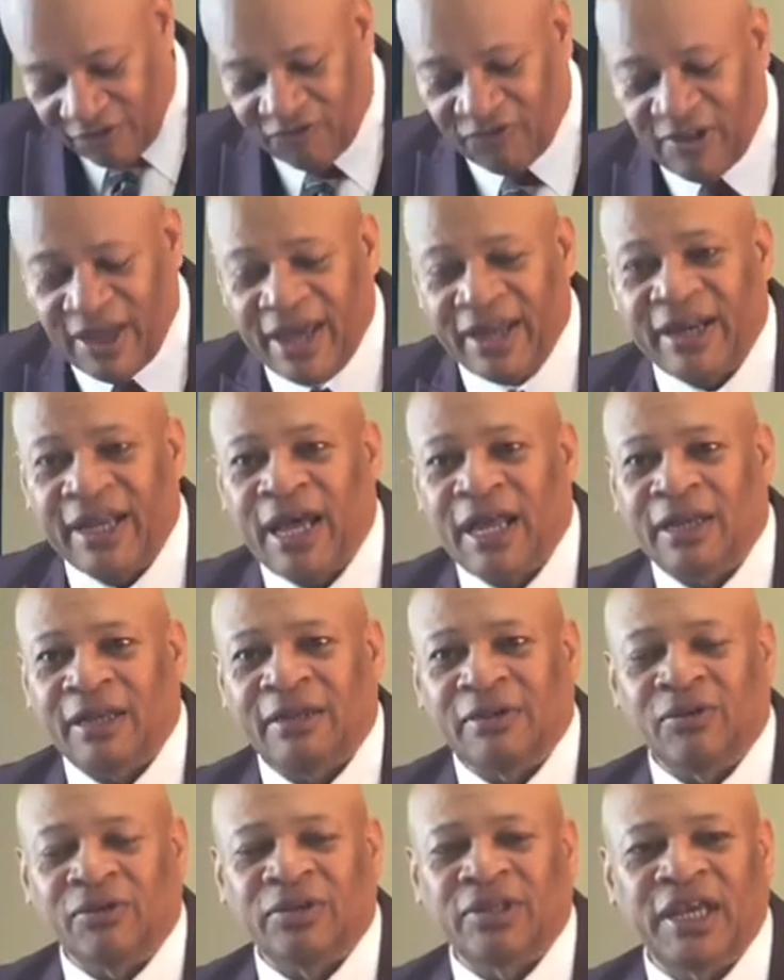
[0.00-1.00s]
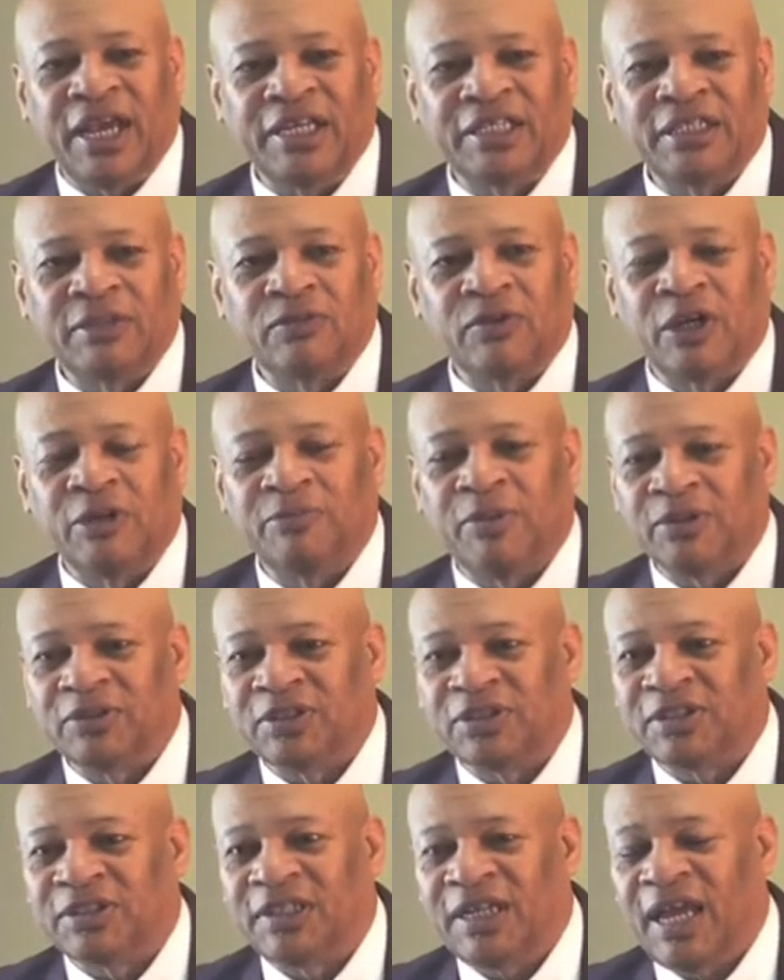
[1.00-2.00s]
to find out the location where he was supposed
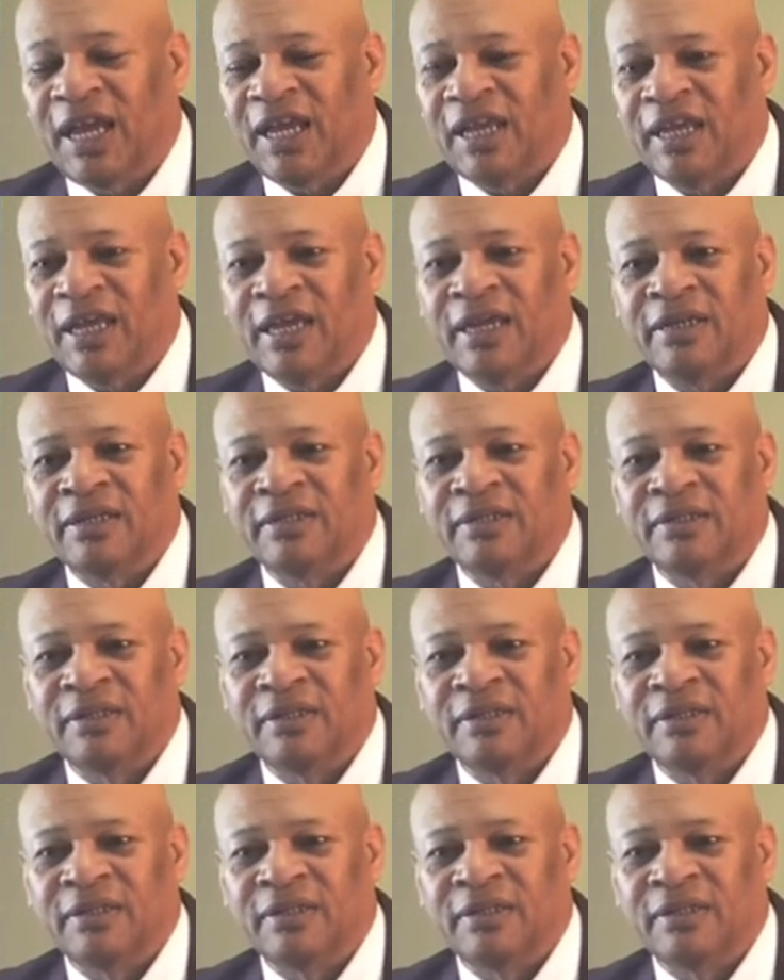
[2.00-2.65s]
to stay at